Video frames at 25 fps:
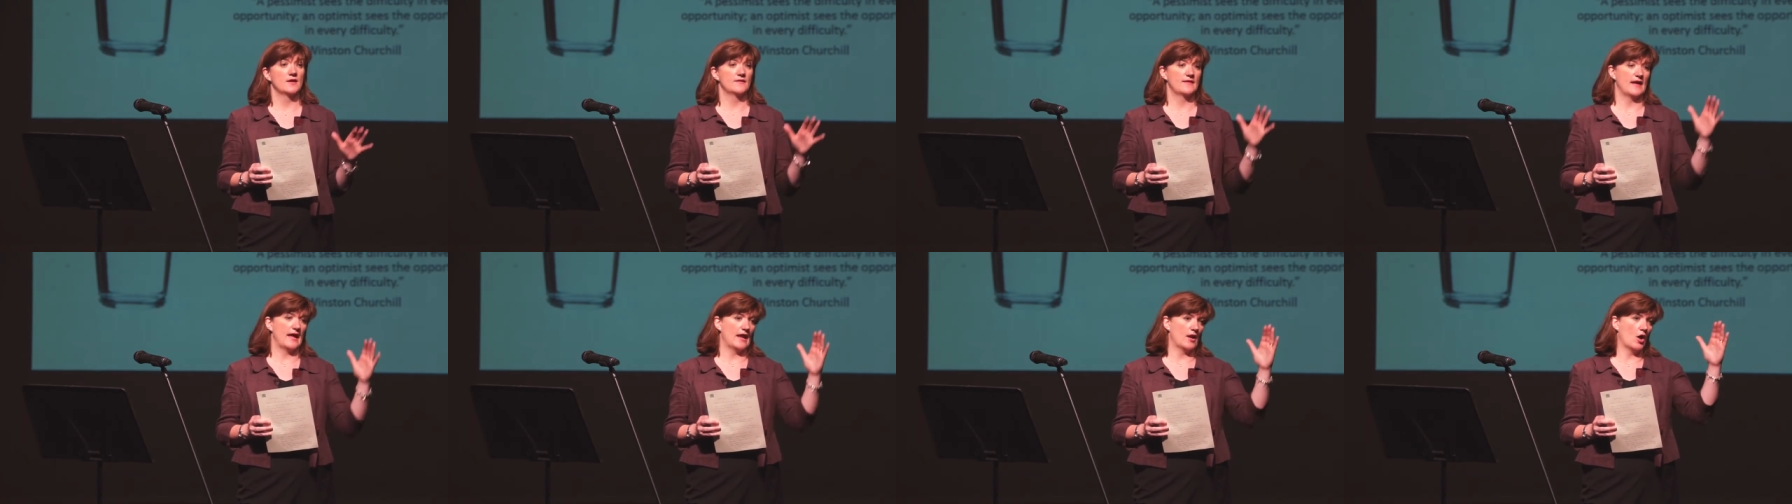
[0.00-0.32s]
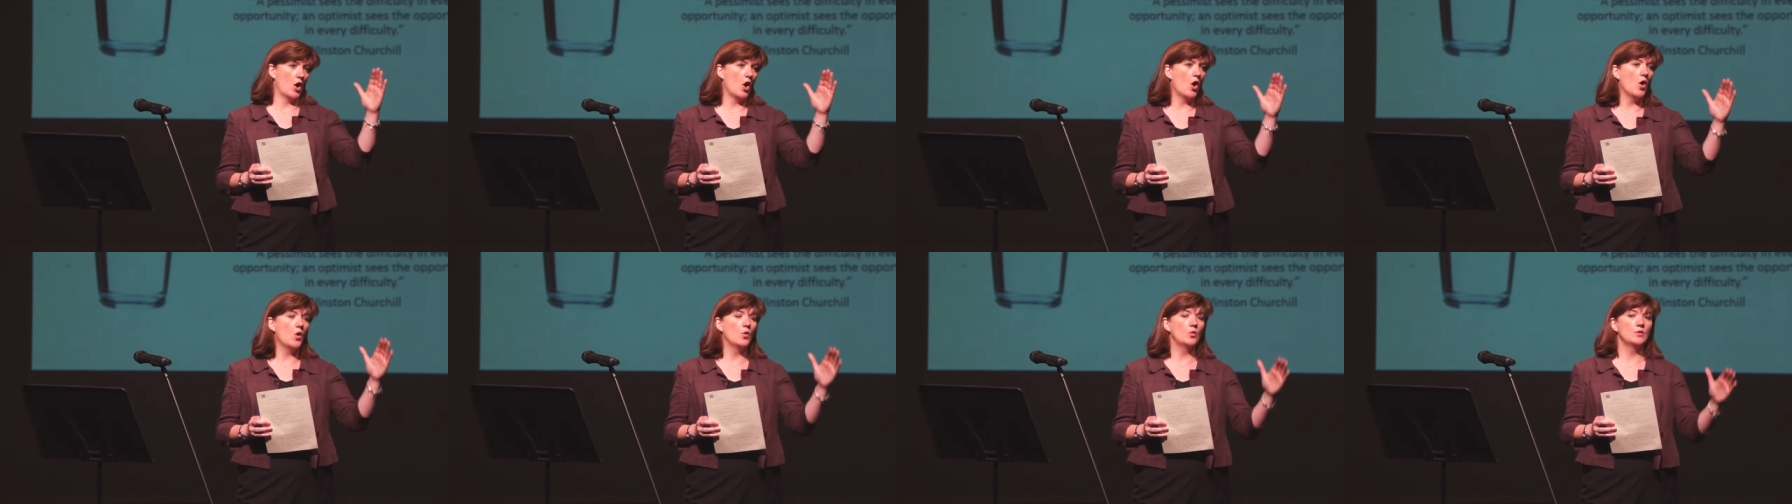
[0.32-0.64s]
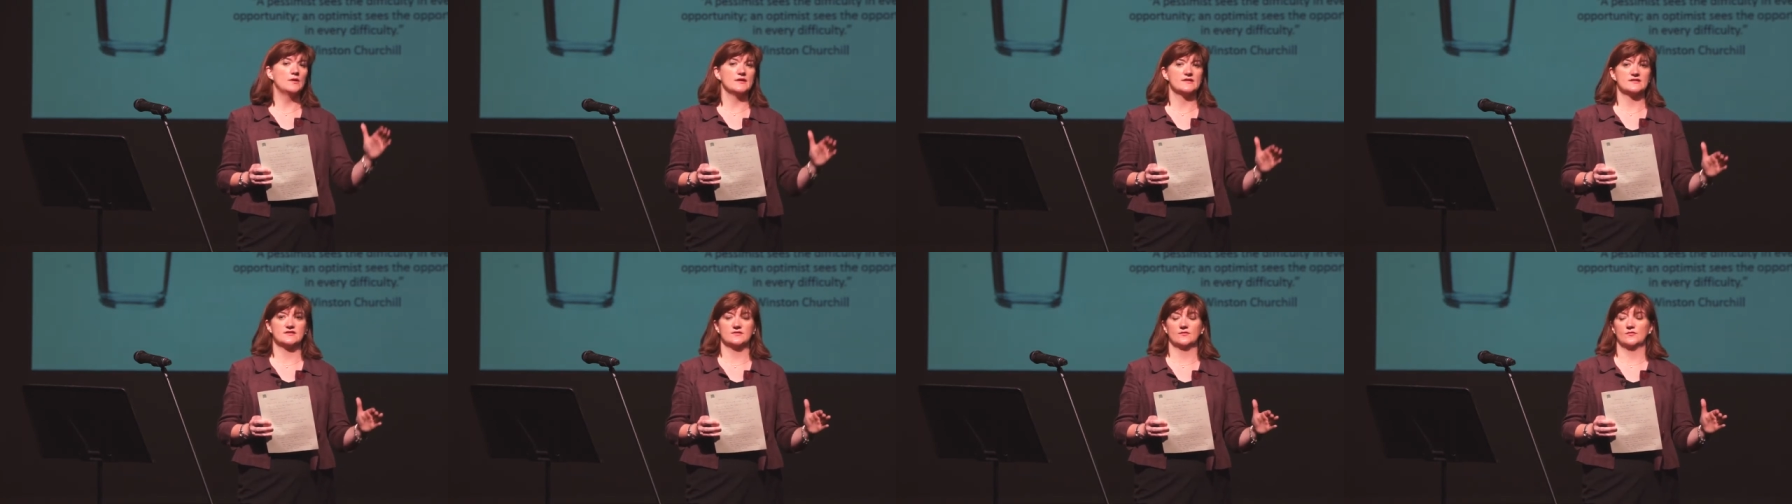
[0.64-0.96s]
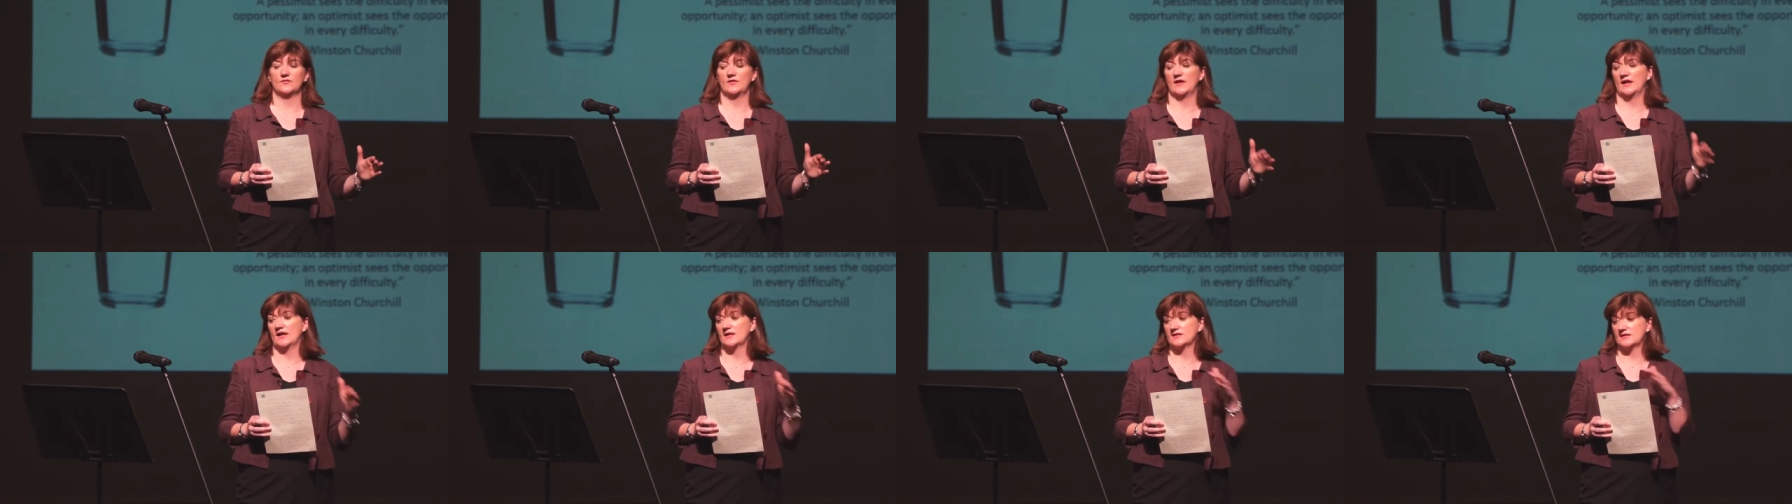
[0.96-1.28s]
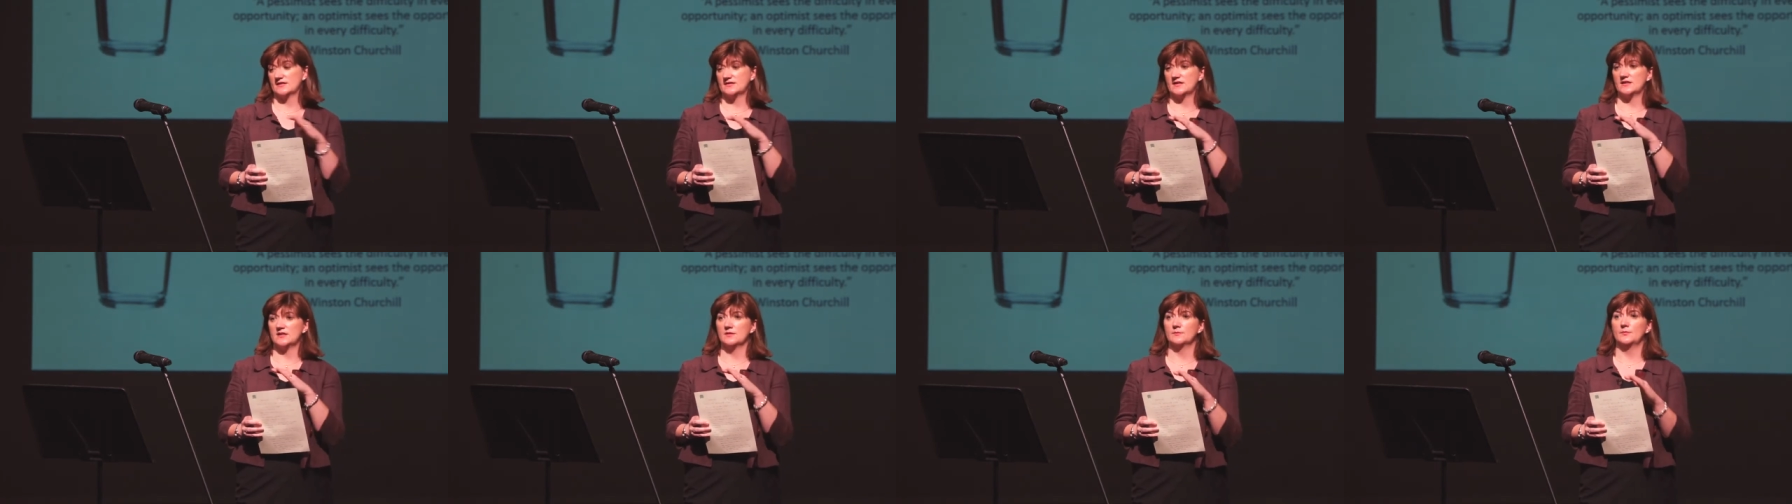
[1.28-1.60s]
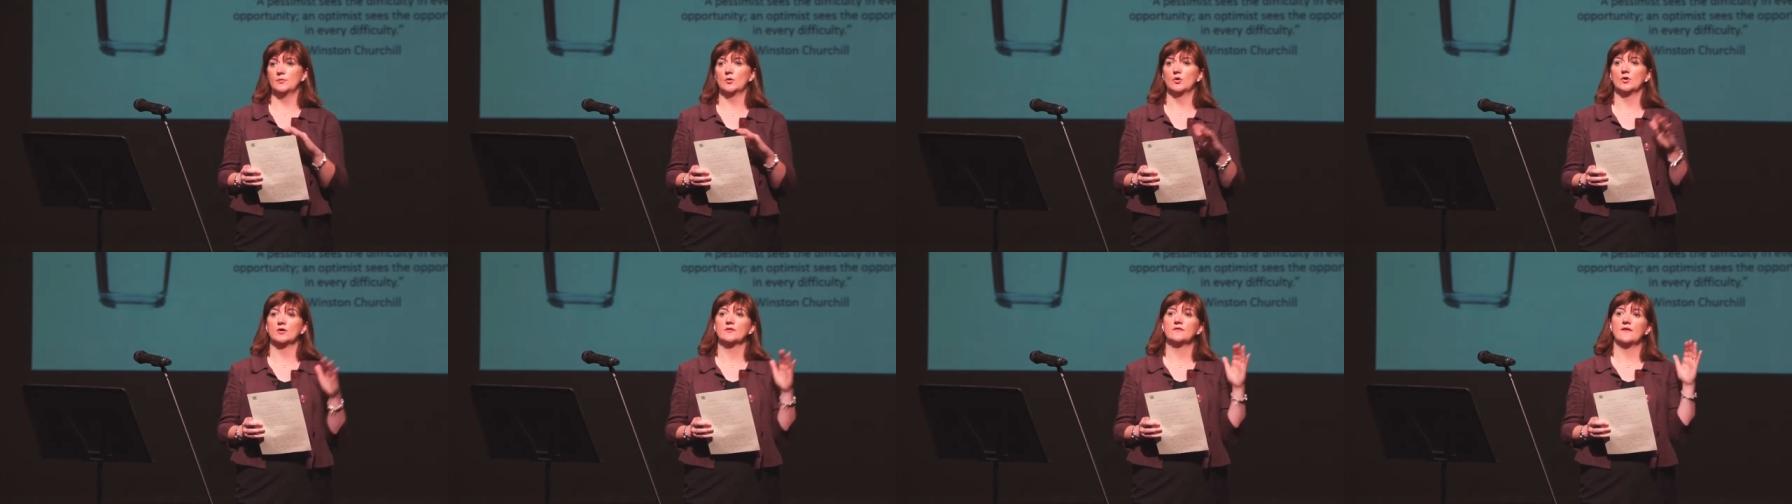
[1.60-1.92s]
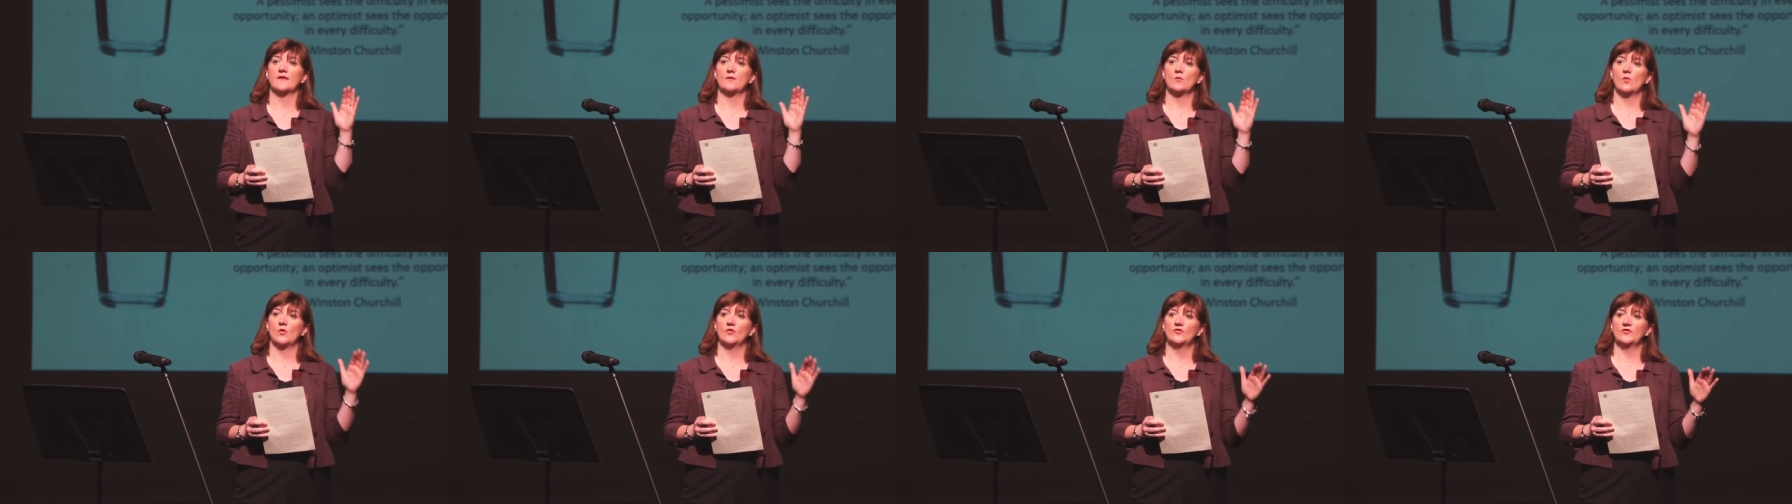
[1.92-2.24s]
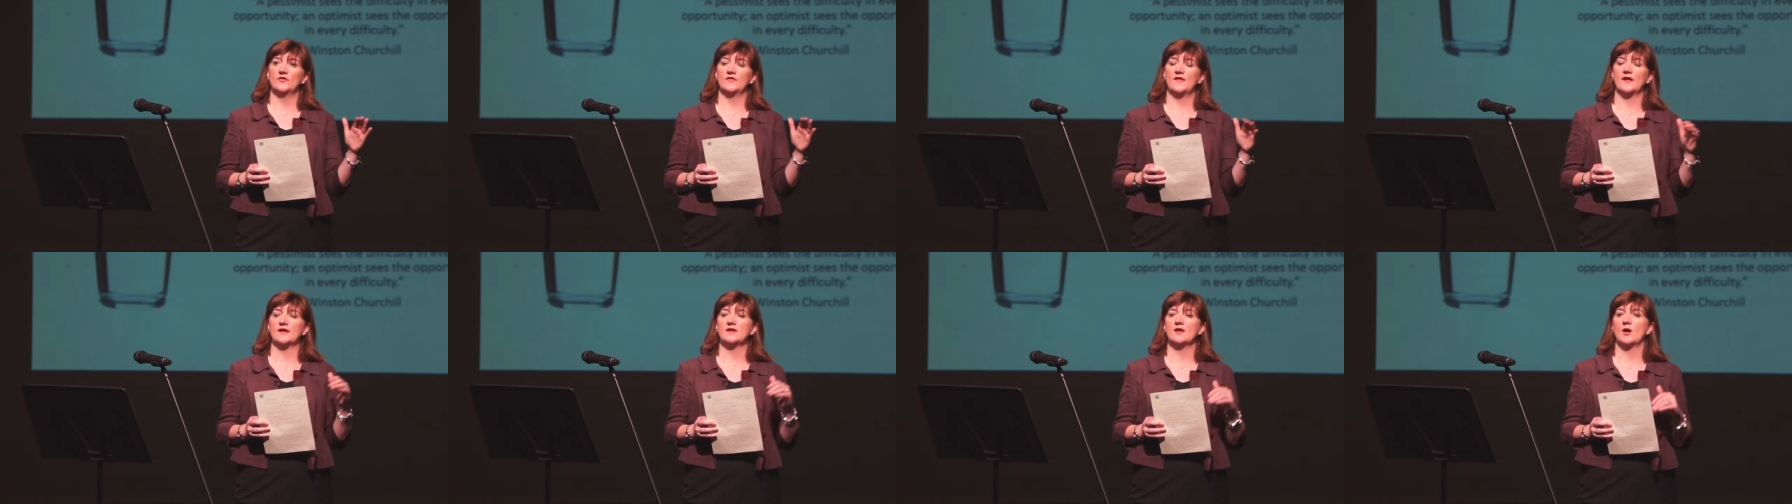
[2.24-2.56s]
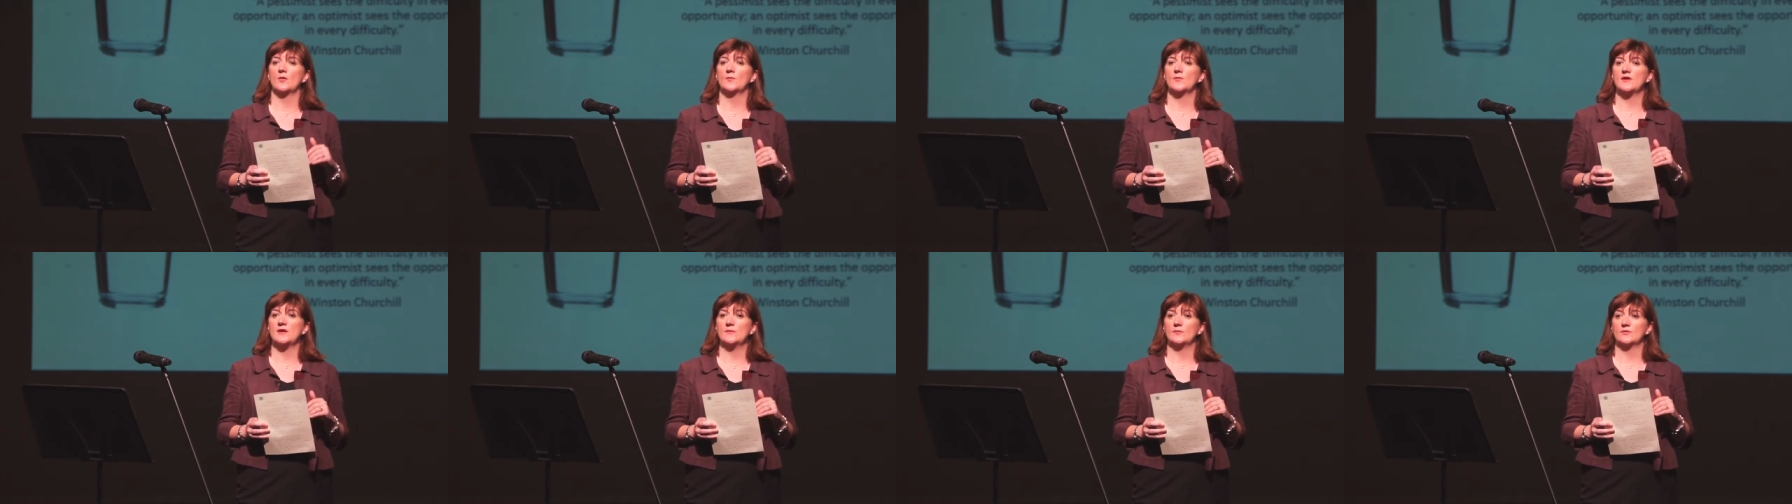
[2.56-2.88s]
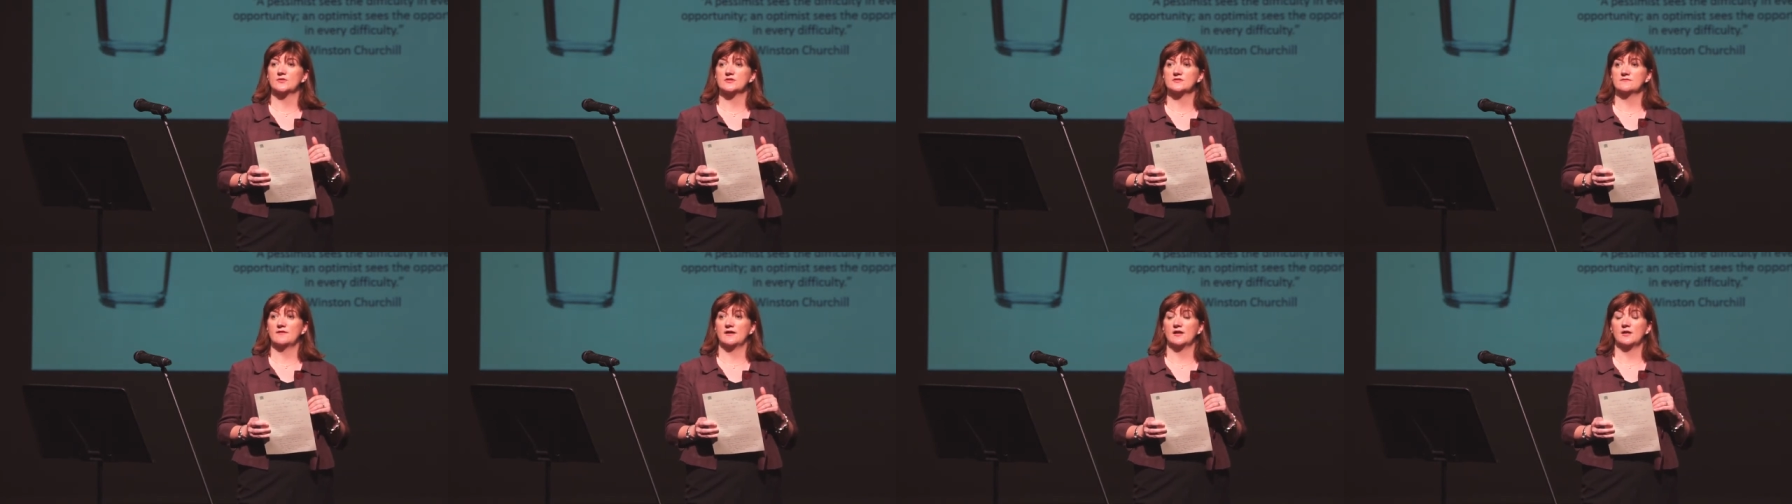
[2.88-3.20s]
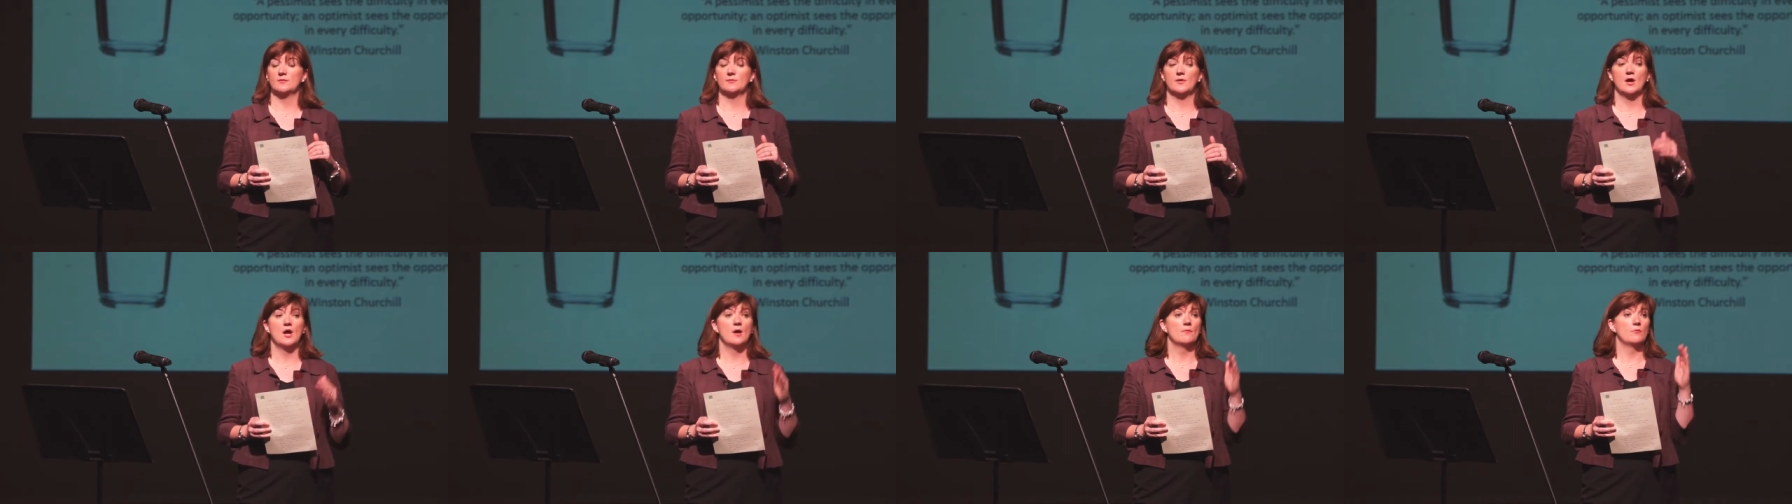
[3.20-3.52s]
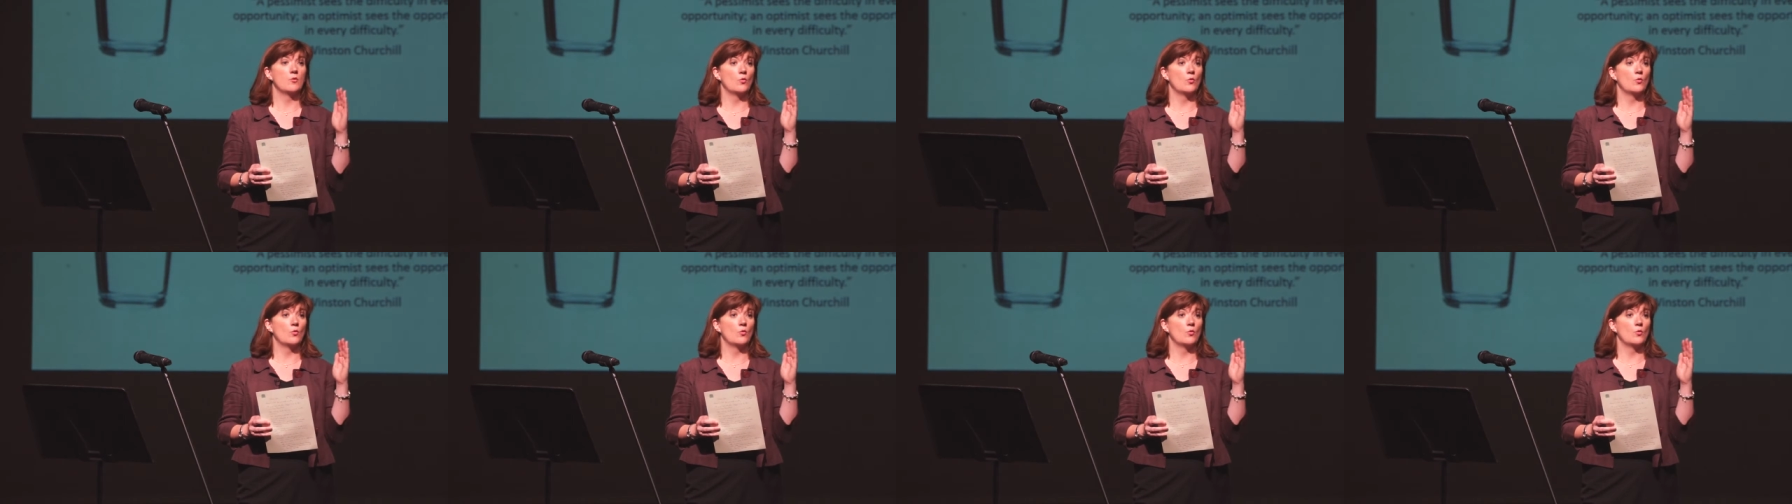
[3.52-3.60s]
they had a whole list of things, it's in the book, they wanted their young people to develop,